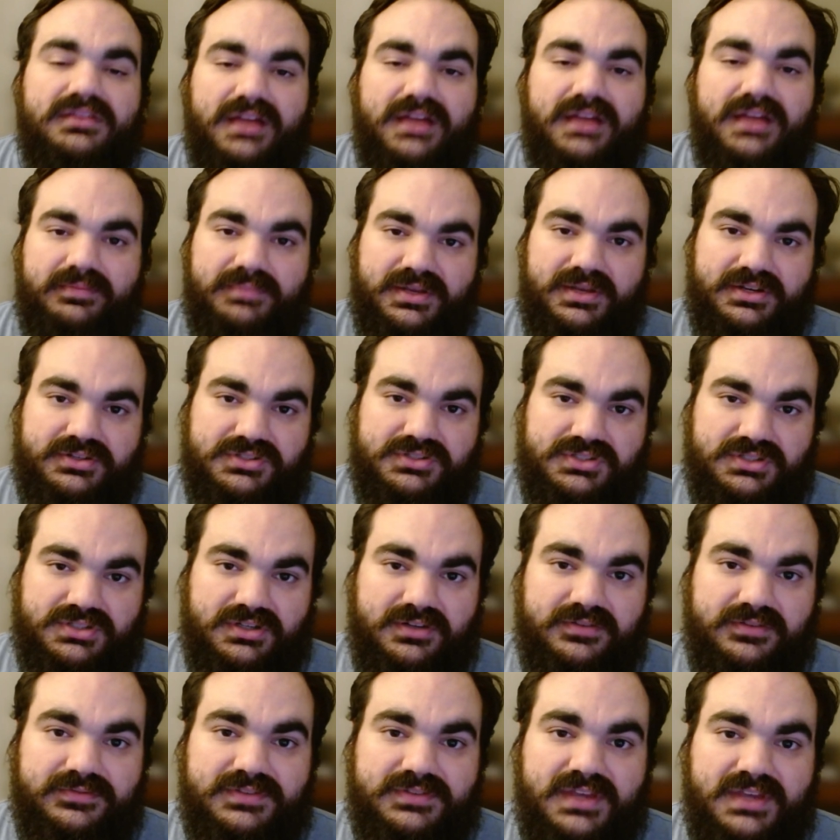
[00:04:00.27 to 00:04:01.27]
a lot better
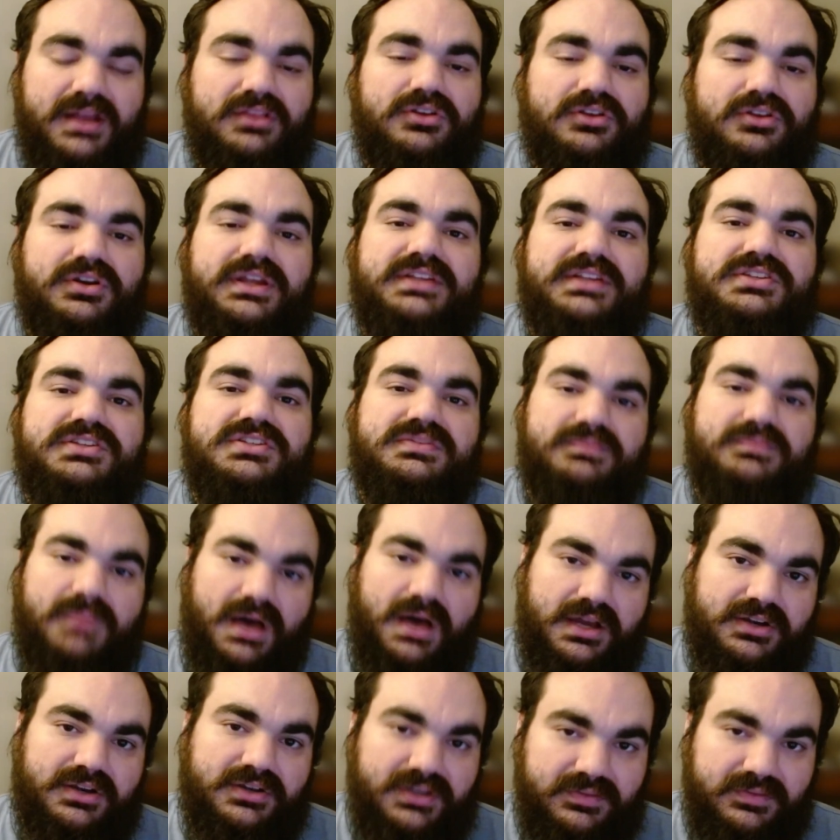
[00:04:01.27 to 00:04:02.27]
served by learning just
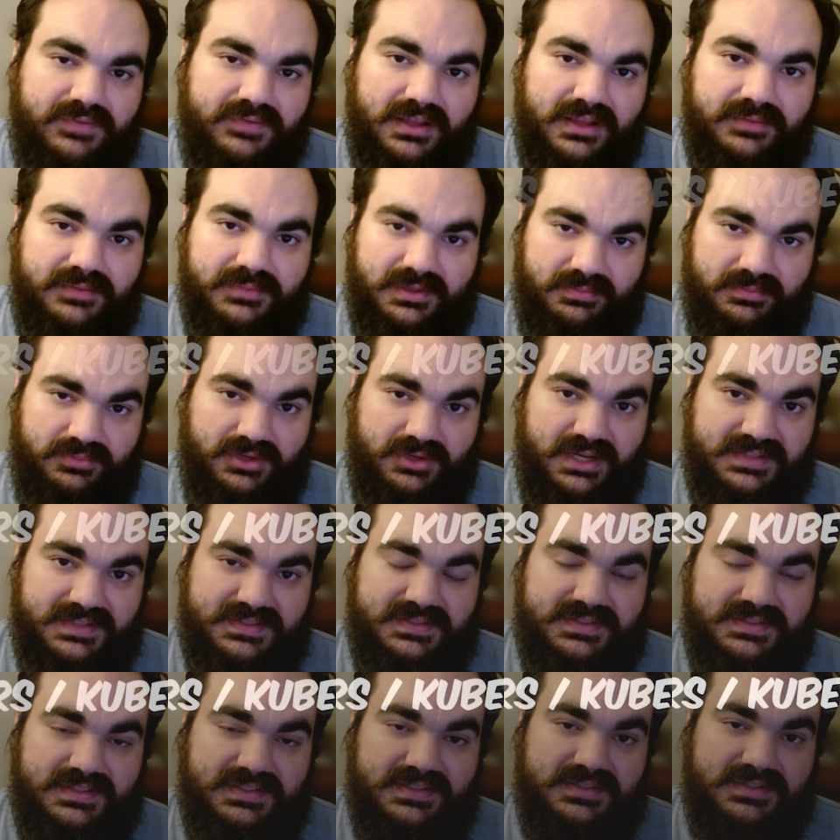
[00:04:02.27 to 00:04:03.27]
modern development
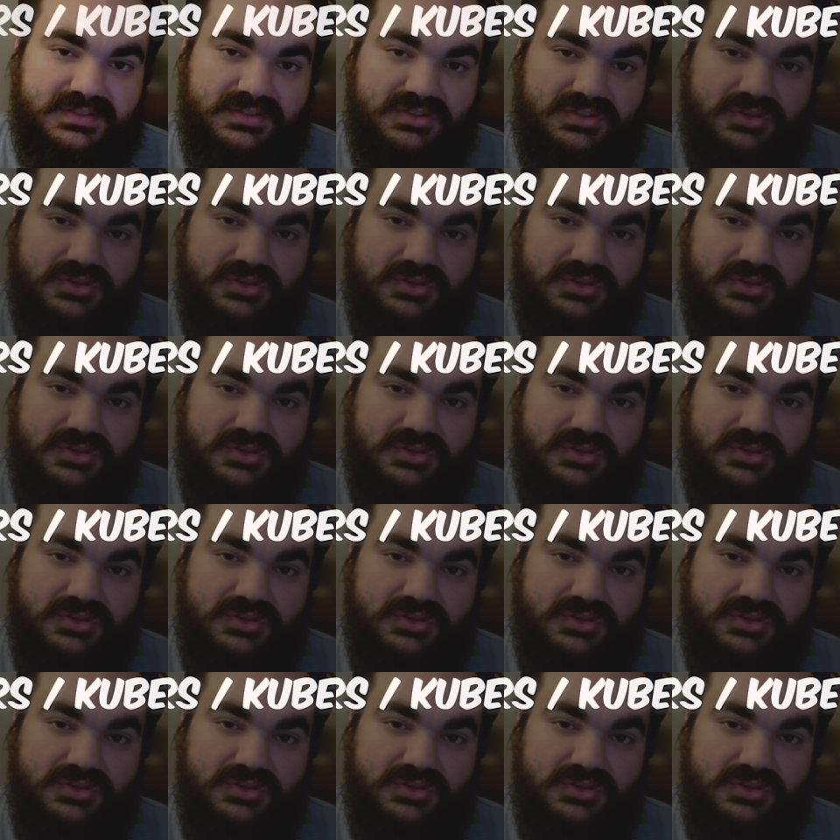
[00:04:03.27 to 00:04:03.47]
processes.